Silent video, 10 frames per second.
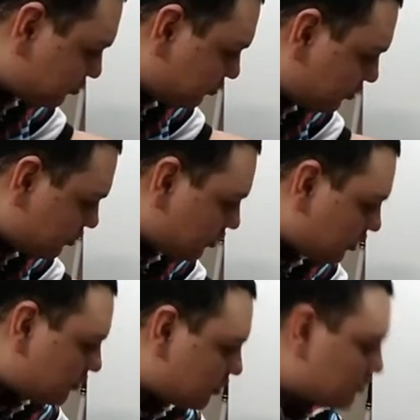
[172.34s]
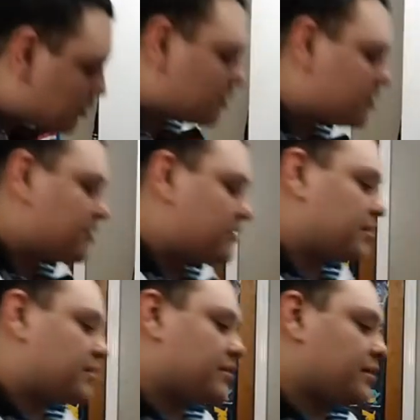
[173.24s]
All right, we're gonna mark
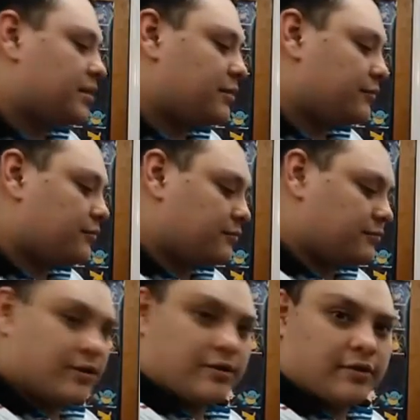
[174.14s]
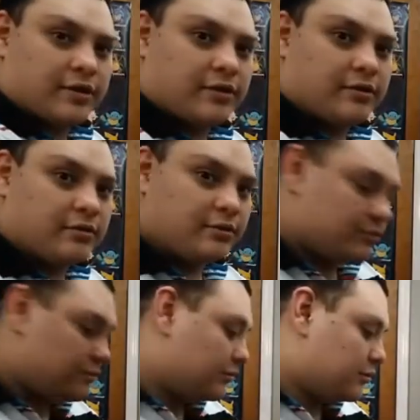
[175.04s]
6.5 right now.
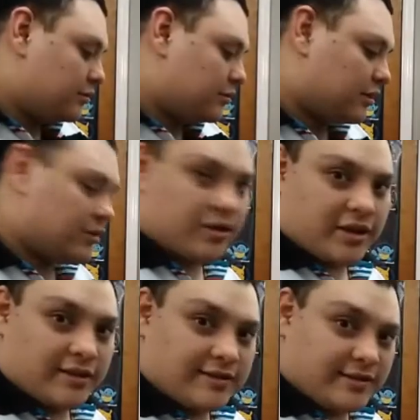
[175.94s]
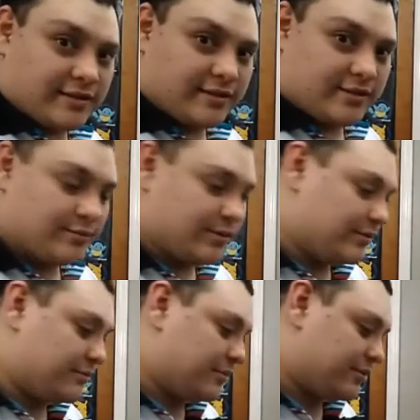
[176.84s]
I know you can't see it too well,
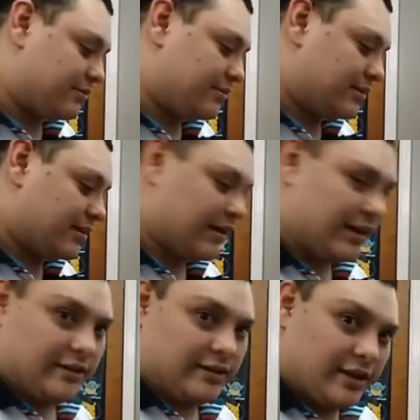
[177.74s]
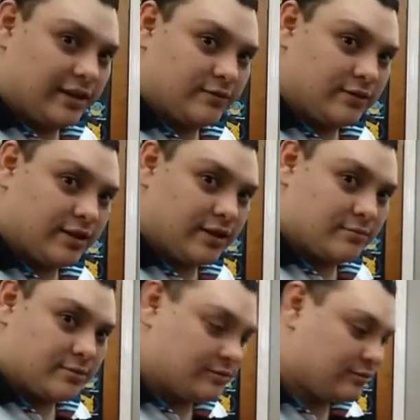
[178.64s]
but I only have one
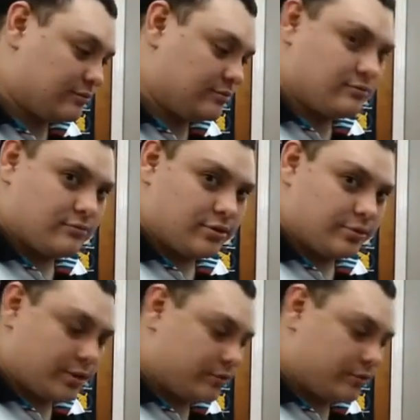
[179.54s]
camera. Sue me.